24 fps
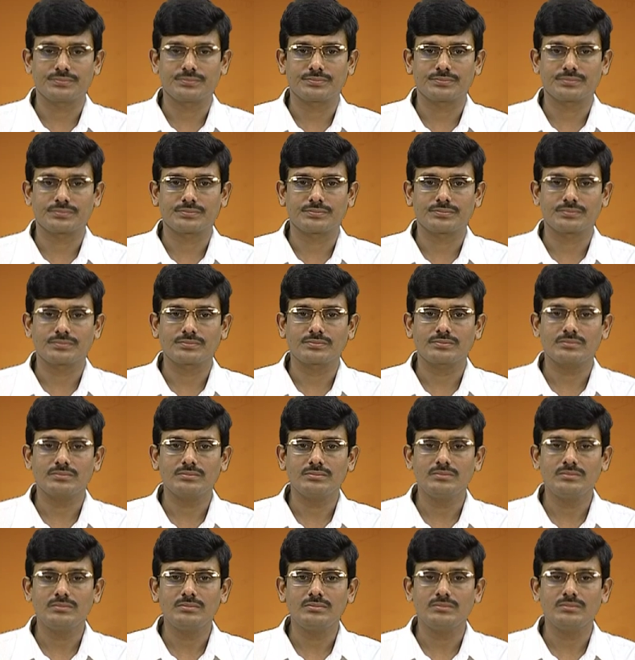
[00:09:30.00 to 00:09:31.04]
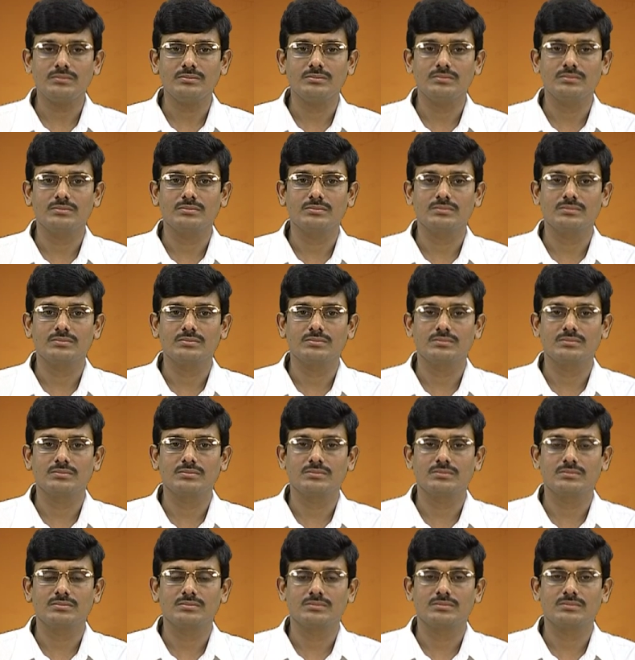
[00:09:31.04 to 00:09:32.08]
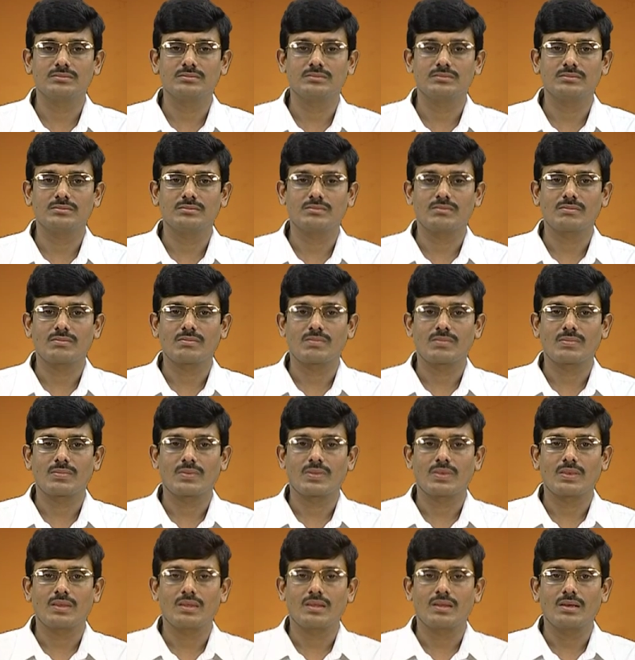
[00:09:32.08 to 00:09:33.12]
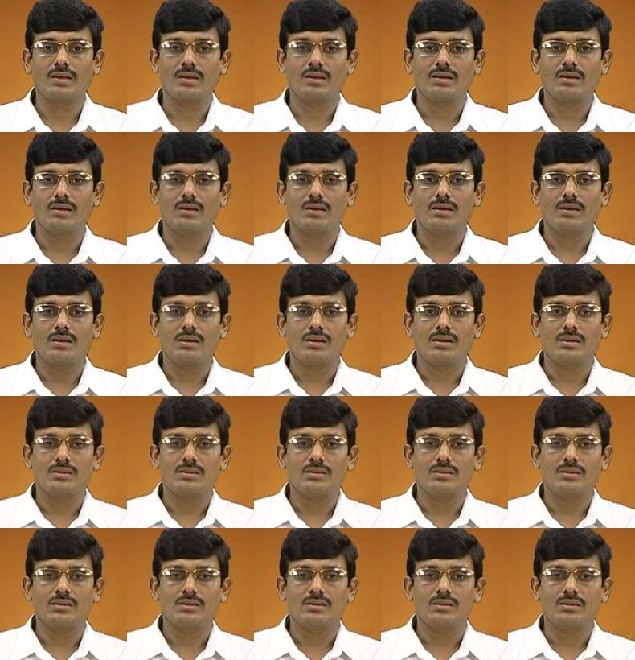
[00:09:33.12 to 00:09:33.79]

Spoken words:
Nobody speaks.